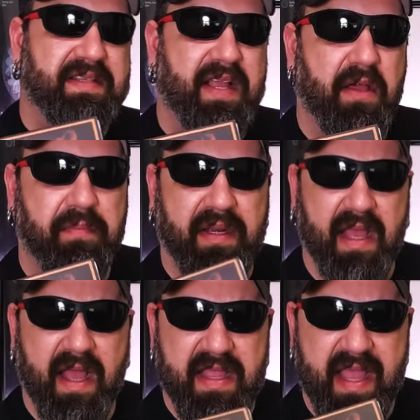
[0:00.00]
this out. But
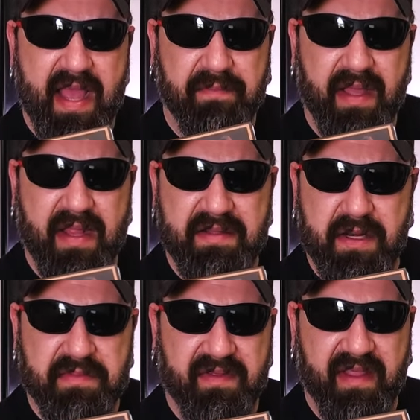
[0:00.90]
uh, yeah, in
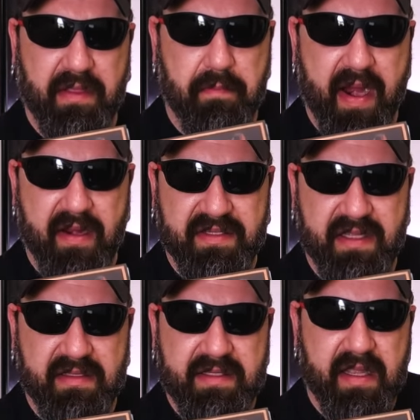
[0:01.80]
terms of like
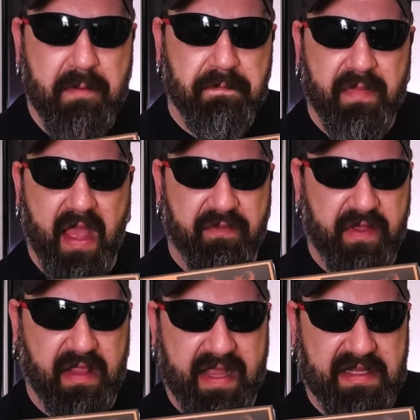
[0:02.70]
comparisons, I
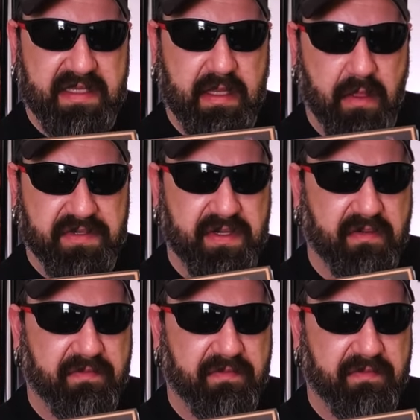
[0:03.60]
feel like it's closer